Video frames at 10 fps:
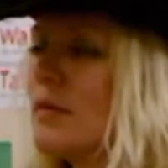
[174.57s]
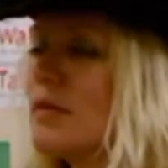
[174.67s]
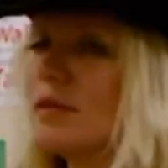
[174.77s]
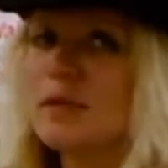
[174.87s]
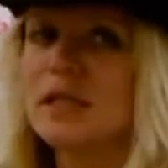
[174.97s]

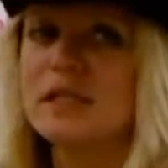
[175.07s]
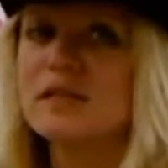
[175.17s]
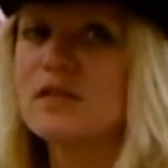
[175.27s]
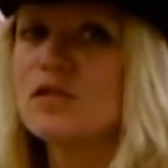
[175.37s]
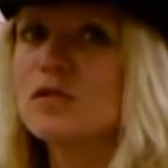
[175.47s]
Somebody
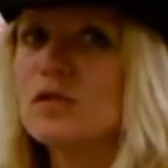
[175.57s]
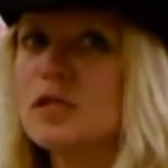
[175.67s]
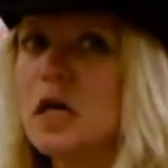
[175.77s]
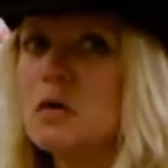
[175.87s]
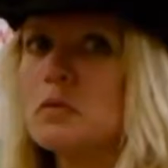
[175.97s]
wants to turn
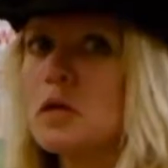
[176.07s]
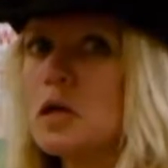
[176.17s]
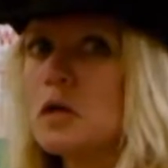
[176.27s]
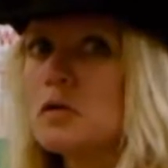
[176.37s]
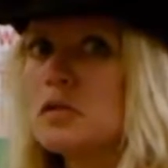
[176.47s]
down
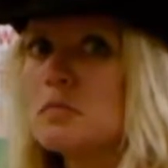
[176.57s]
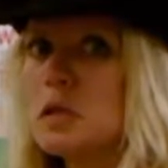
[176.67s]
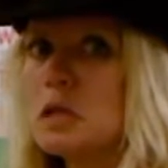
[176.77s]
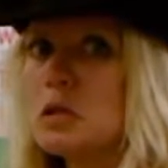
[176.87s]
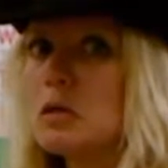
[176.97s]
your
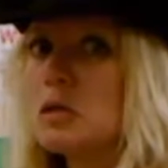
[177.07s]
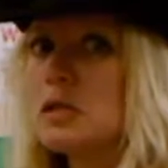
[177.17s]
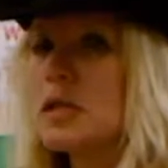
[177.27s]
speakers.